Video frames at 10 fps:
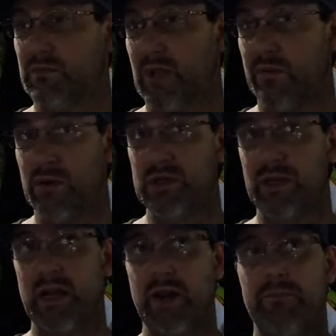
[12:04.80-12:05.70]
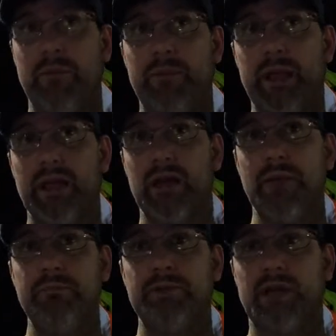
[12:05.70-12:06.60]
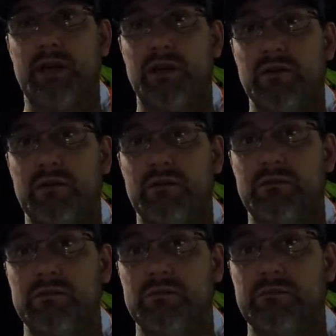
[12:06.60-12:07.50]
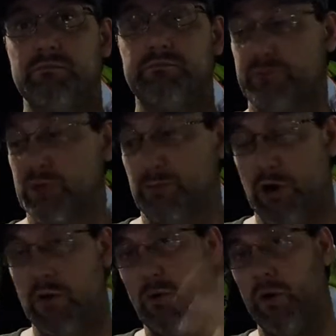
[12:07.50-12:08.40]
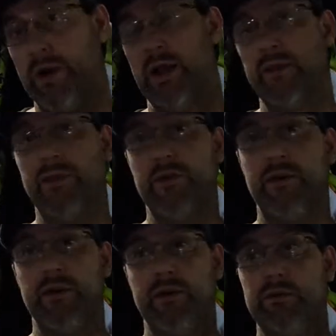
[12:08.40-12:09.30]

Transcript: I wasn't going to be picking up till tomorrow morning on the 3rd